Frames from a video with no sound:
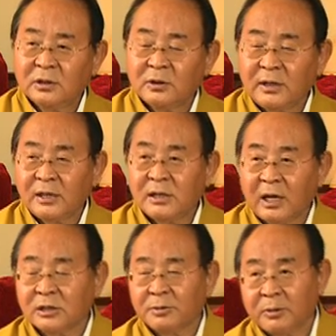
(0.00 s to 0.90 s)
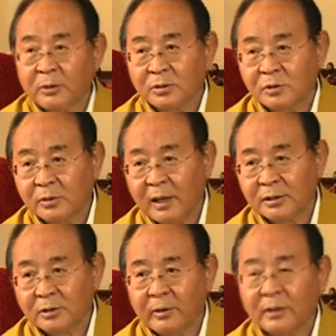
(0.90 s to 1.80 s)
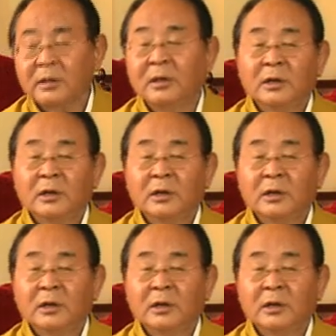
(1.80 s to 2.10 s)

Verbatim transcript: So then she asked me what to do. I said, well,